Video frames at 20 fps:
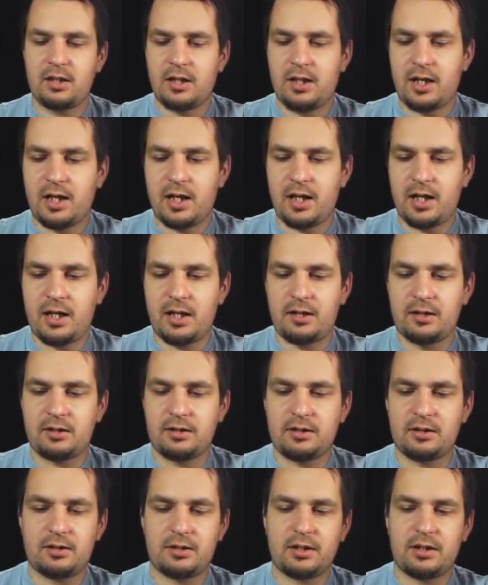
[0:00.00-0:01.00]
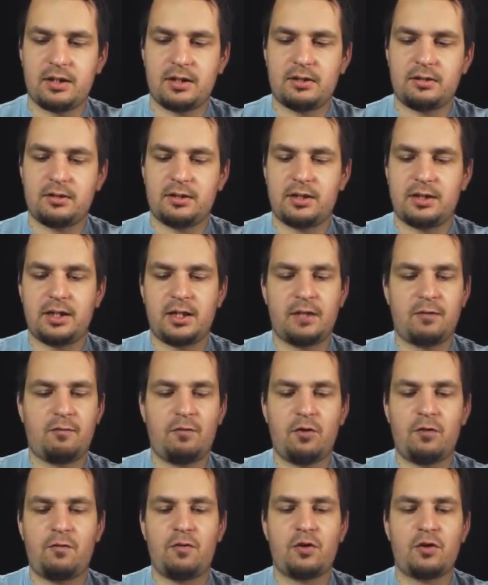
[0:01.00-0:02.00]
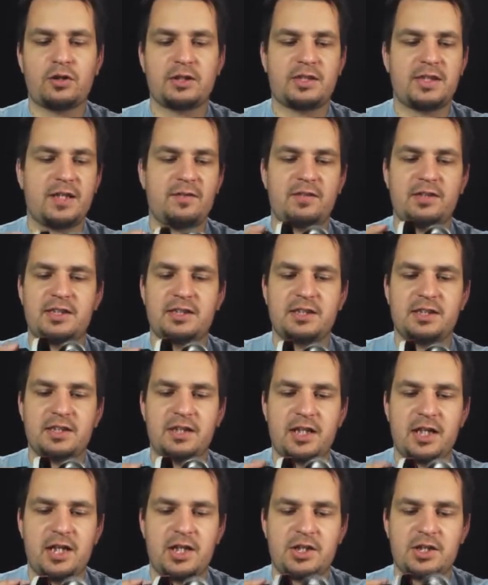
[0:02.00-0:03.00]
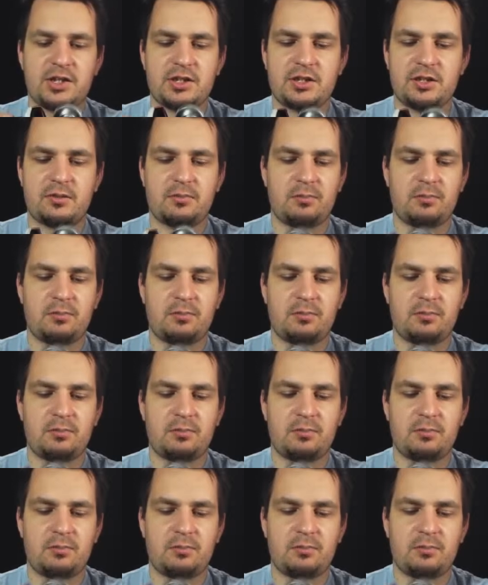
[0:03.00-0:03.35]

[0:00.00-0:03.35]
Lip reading: and the follow focus never disengages